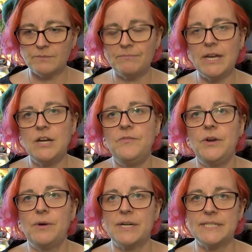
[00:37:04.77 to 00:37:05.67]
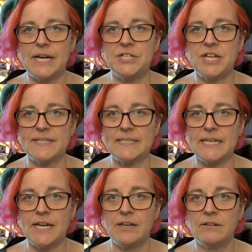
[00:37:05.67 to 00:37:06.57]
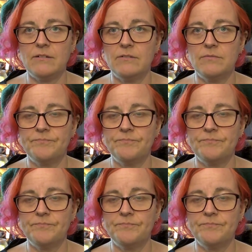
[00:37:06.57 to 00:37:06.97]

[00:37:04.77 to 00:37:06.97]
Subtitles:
many of you are digesting